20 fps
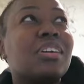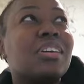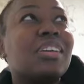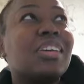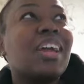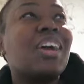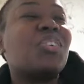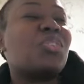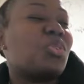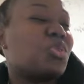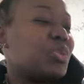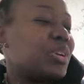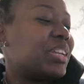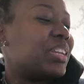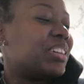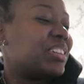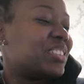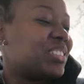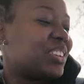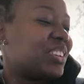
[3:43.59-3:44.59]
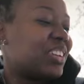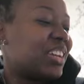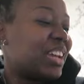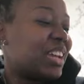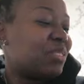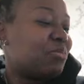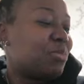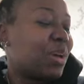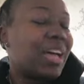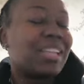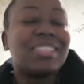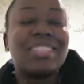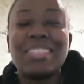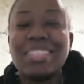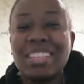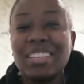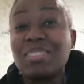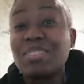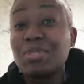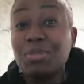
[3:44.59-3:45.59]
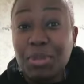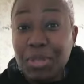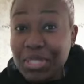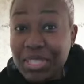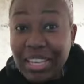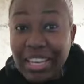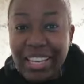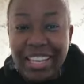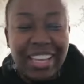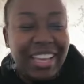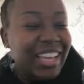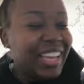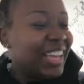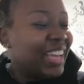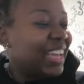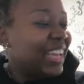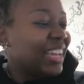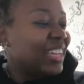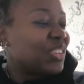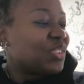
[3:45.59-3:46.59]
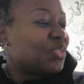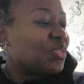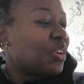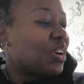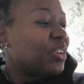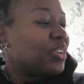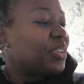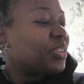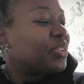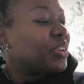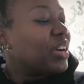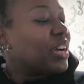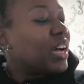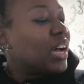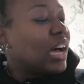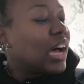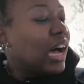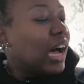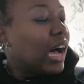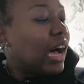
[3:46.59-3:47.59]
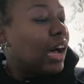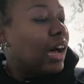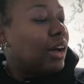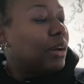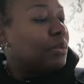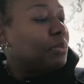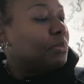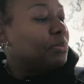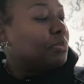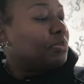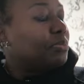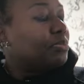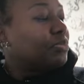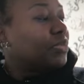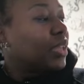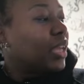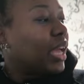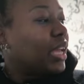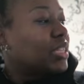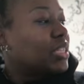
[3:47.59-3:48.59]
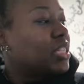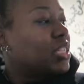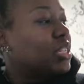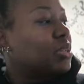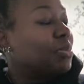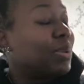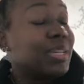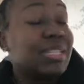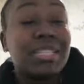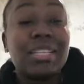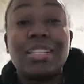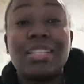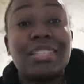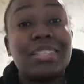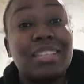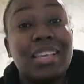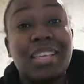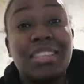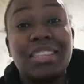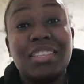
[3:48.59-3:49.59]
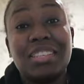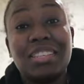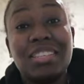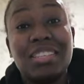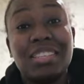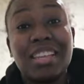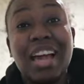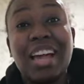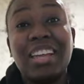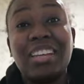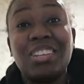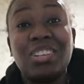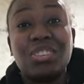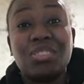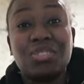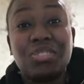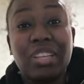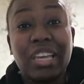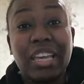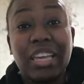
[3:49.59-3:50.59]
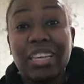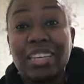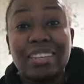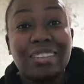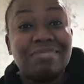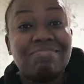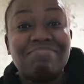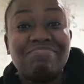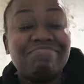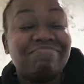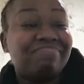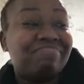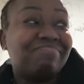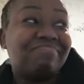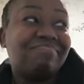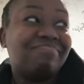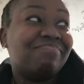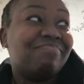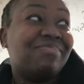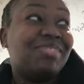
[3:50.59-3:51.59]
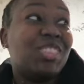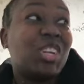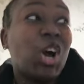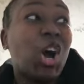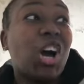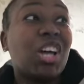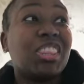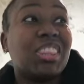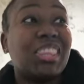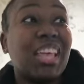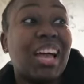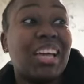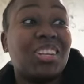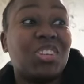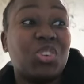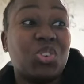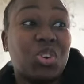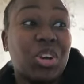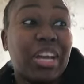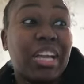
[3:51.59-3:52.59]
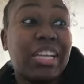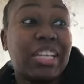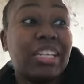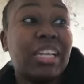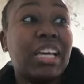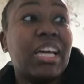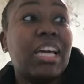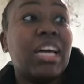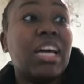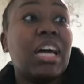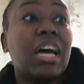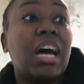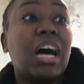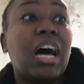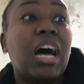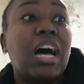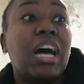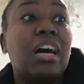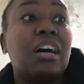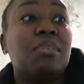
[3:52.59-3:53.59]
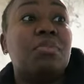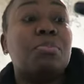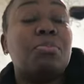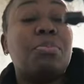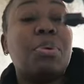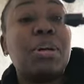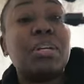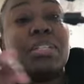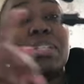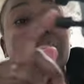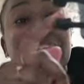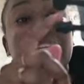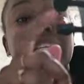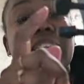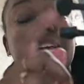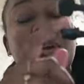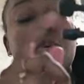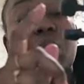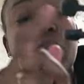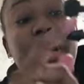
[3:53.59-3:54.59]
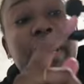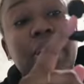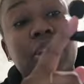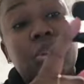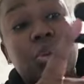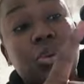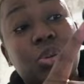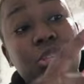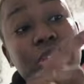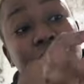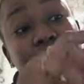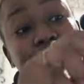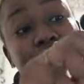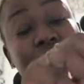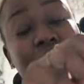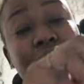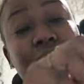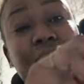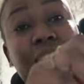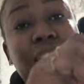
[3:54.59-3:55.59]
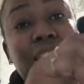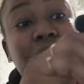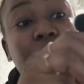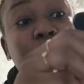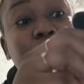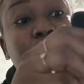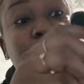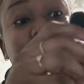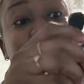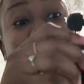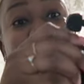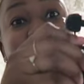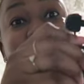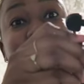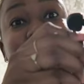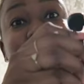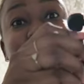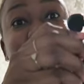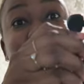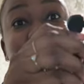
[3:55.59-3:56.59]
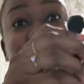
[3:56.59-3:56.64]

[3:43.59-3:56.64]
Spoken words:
is her name, at Steve's Music in Toronto, and she basically said this is kind of like not that great. Partly, like what I noticed is that like the pegs, they